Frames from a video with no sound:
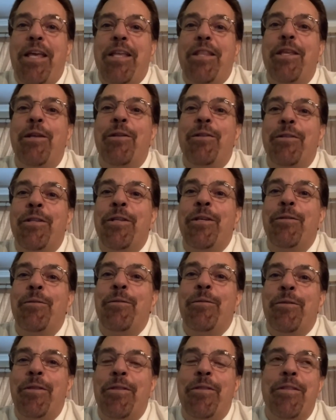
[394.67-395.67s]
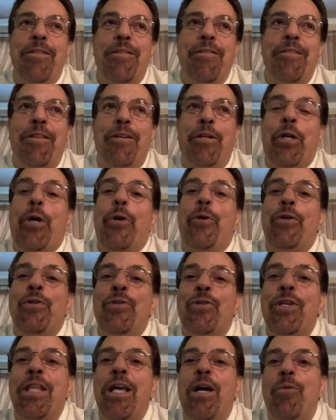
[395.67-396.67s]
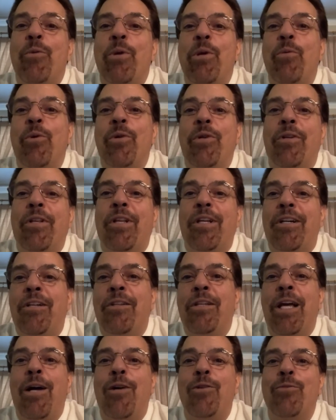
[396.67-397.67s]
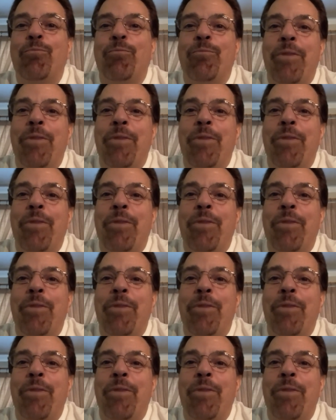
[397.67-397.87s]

than than the courtesy that we would al- allow,